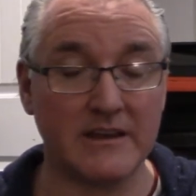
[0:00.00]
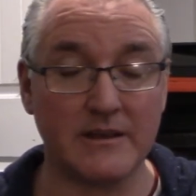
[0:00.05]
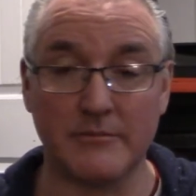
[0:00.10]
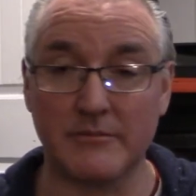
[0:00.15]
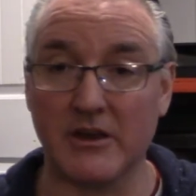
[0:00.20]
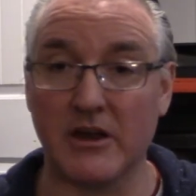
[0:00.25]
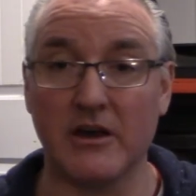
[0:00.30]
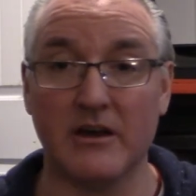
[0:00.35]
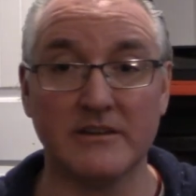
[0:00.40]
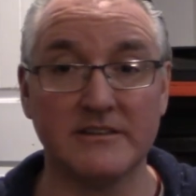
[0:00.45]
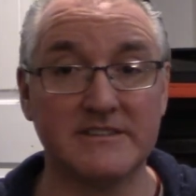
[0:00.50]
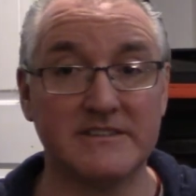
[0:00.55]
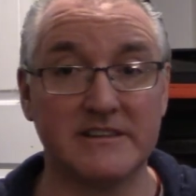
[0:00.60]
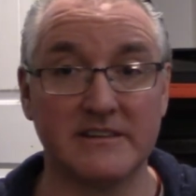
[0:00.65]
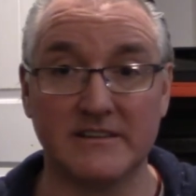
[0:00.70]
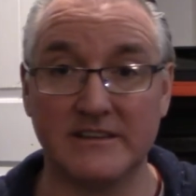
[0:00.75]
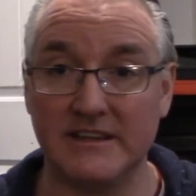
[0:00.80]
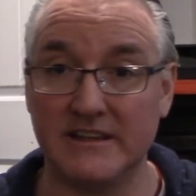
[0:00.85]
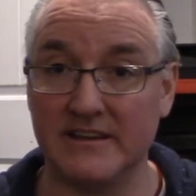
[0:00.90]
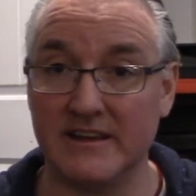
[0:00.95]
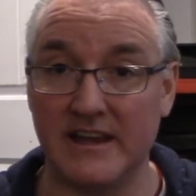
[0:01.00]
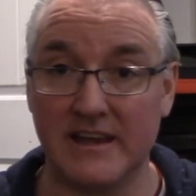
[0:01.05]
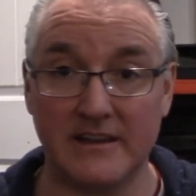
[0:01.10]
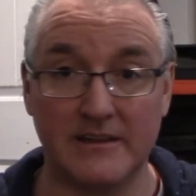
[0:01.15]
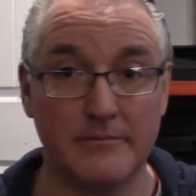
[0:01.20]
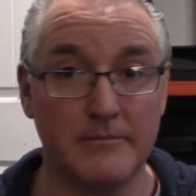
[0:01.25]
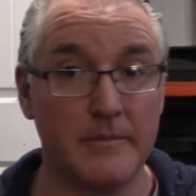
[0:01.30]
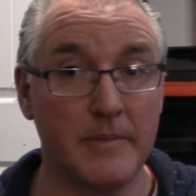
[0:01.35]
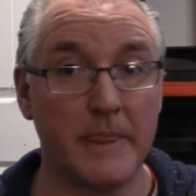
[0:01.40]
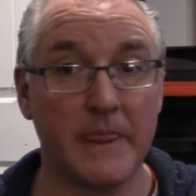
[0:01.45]
I'm constantly like
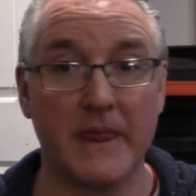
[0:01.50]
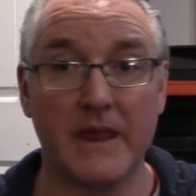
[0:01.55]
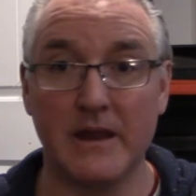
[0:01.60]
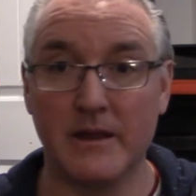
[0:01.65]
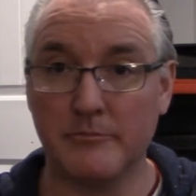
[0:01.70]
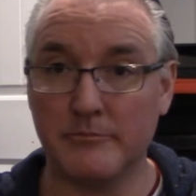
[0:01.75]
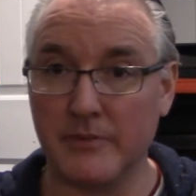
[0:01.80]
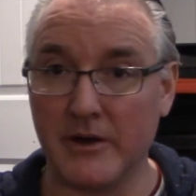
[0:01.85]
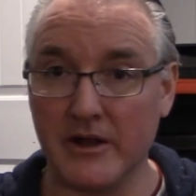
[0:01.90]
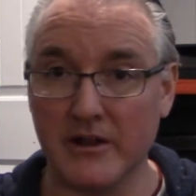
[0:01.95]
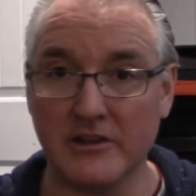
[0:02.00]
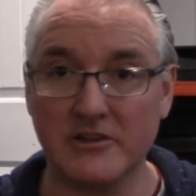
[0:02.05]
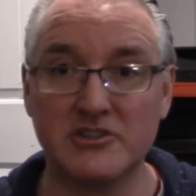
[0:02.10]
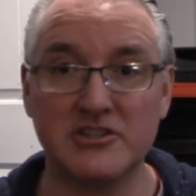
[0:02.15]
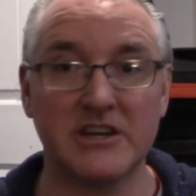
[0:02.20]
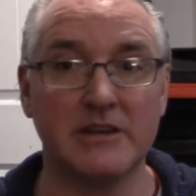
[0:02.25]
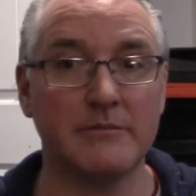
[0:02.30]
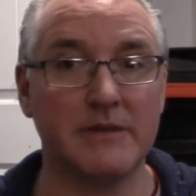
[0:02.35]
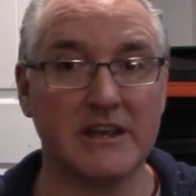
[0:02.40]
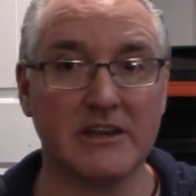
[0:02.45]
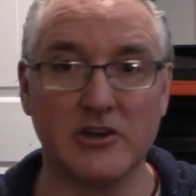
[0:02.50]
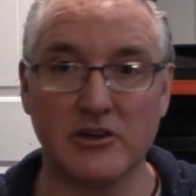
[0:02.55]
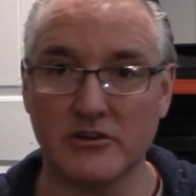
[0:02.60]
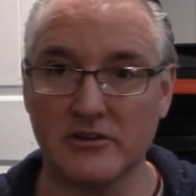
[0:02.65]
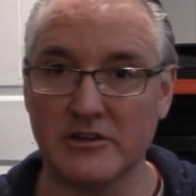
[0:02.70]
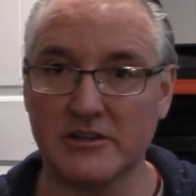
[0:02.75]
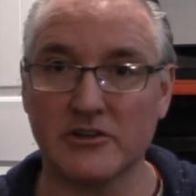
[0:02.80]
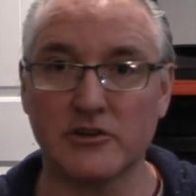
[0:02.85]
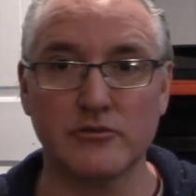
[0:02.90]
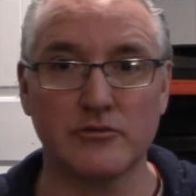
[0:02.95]
polishing my
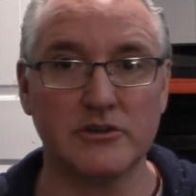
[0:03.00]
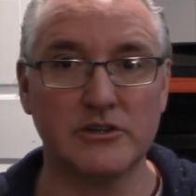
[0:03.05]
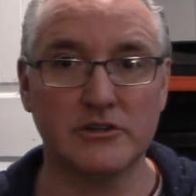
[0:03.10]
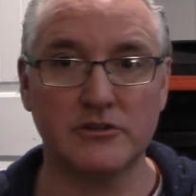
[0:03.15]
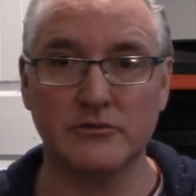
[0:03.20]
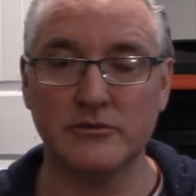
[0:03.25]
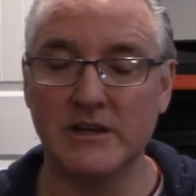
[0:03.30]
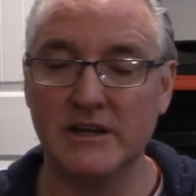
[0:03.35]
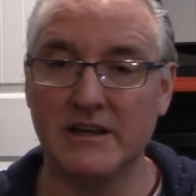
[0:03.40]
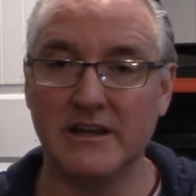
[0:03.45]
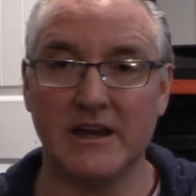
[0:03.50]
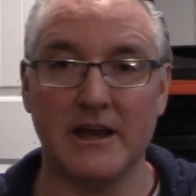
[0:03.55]
current crew.